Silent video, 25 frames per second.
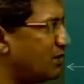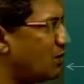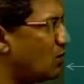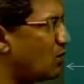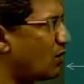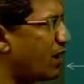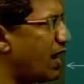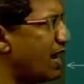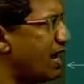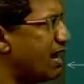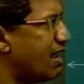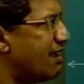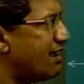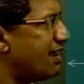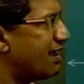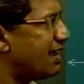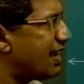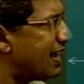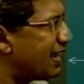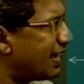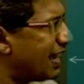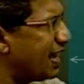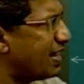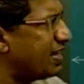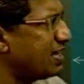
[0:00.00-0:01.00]
Okay?
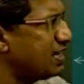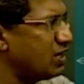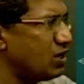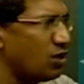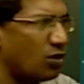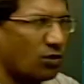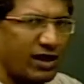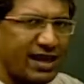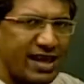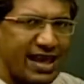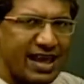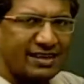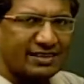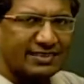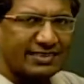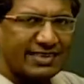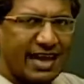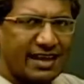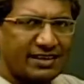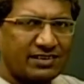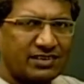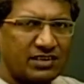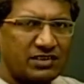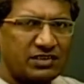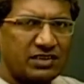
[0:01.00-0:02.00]
Again, your
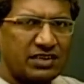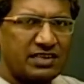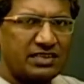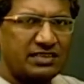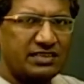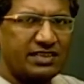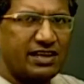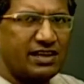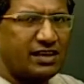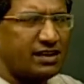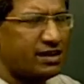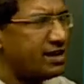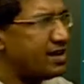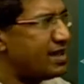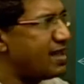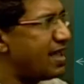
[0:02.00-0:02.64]
x-axis is the